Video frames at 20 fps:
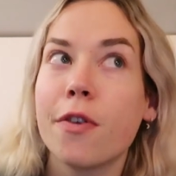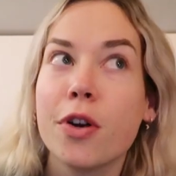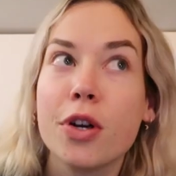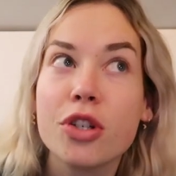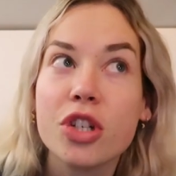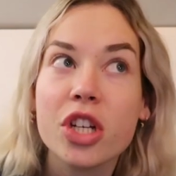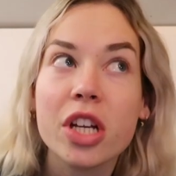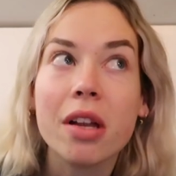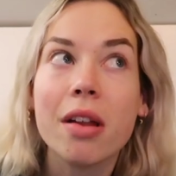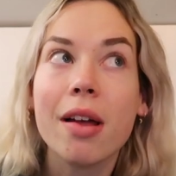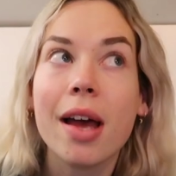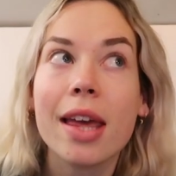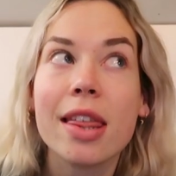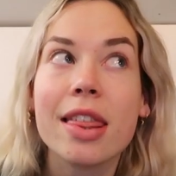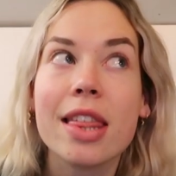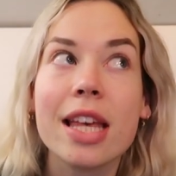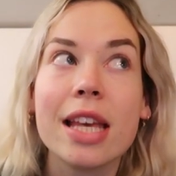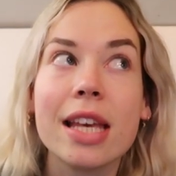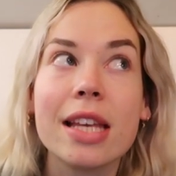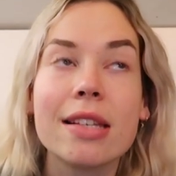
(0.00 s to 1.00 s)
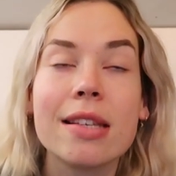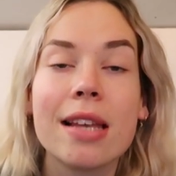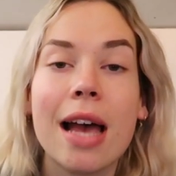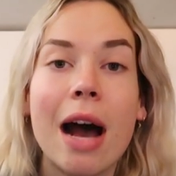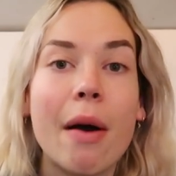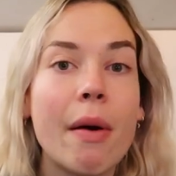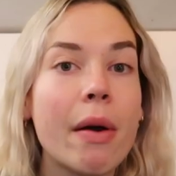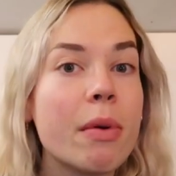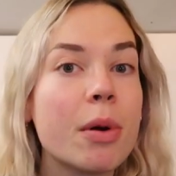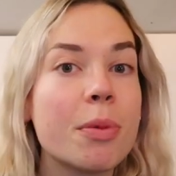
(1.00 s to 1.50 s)
Virgil, I think is
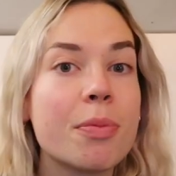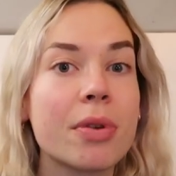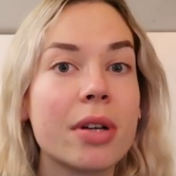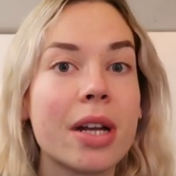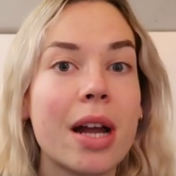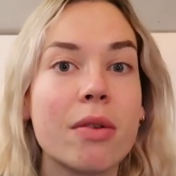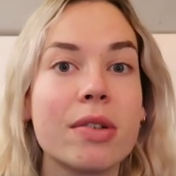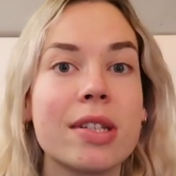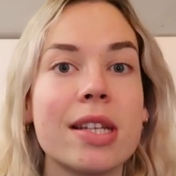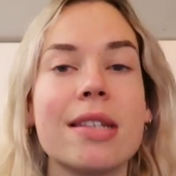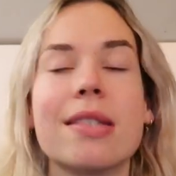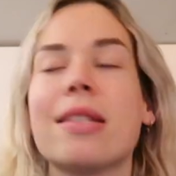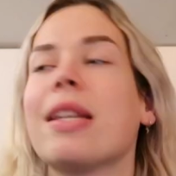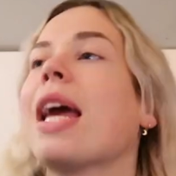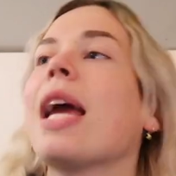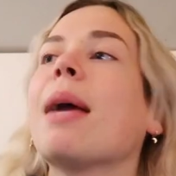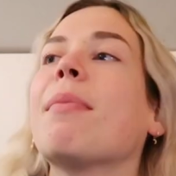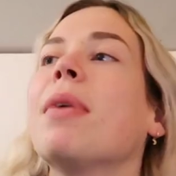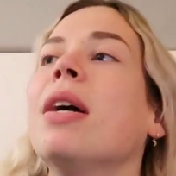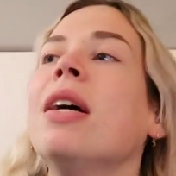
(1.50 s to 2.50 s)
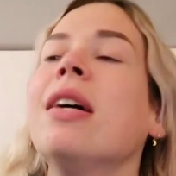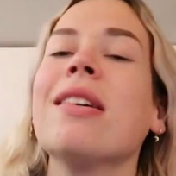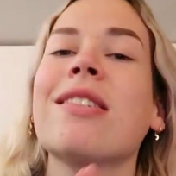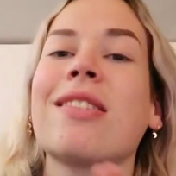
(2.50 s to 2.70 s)
how I would pronounce his name.